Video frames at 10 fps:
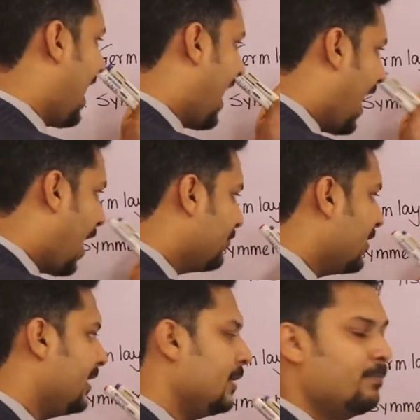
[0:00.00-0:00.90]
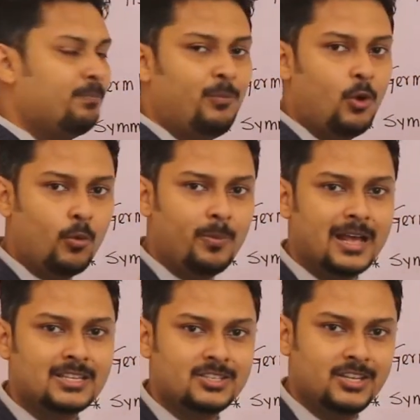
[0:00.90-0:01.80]
have the
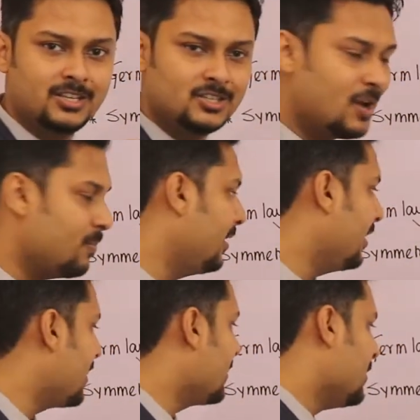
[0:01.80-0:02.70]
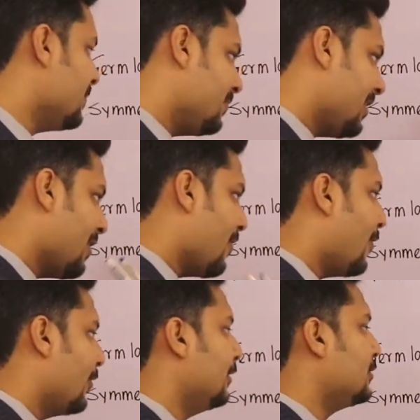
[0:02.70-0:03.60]
diploblastic germ layer. They
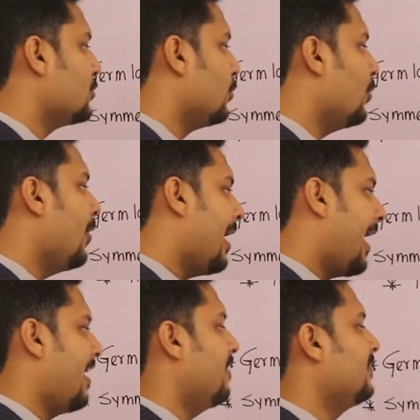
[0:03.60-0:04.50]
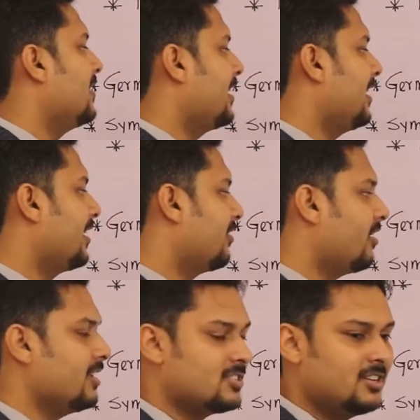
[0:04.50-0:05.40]
also have the
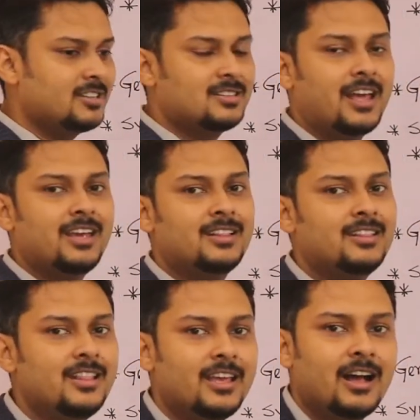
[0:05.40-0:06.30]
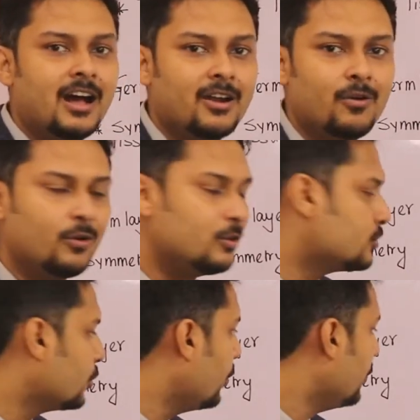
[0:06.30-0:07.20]
characteristics like they are
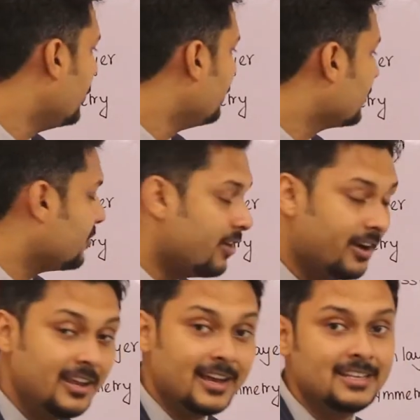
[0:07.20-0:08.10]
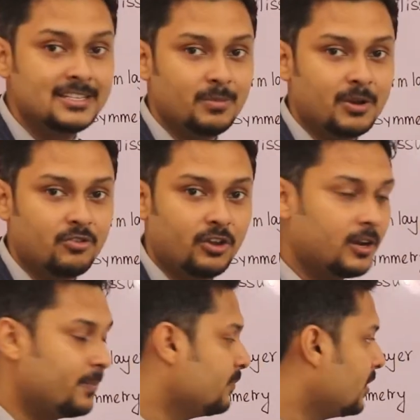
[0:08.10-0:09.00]
also radially
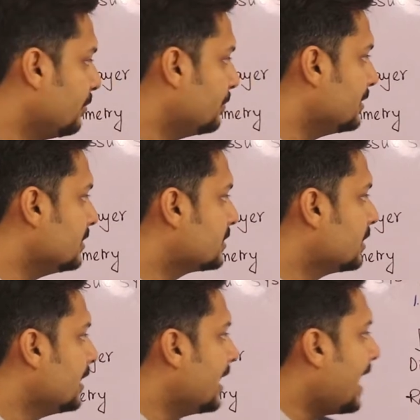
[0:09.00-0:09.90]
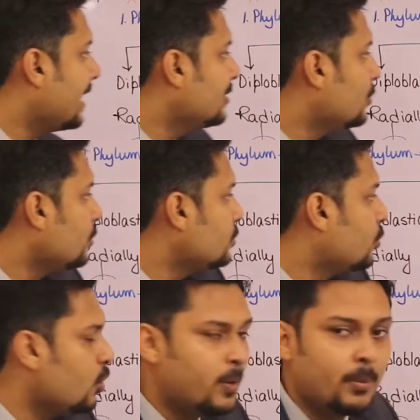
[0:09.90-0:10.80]
symmetrical. Remember this. And those
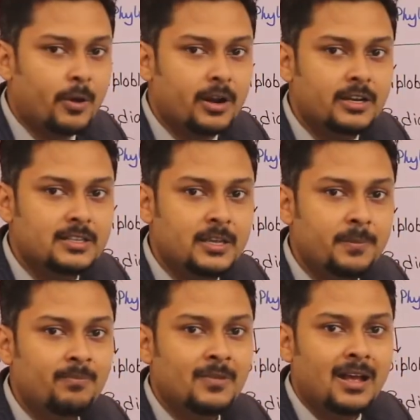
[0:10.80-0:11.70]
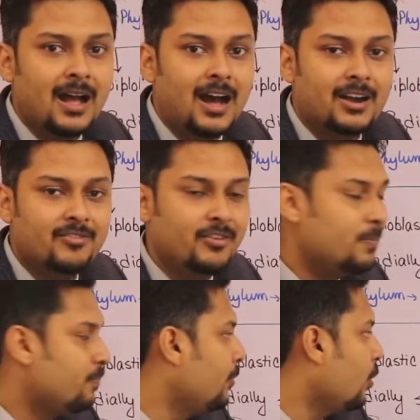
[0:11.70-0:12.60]
group of organism are
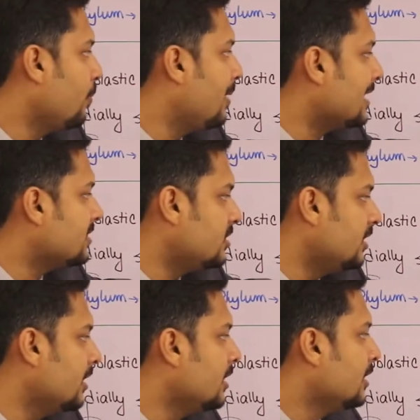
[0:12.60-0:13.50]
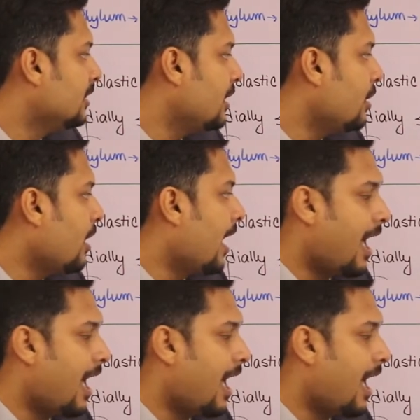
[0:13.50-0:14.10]
triploblastic. They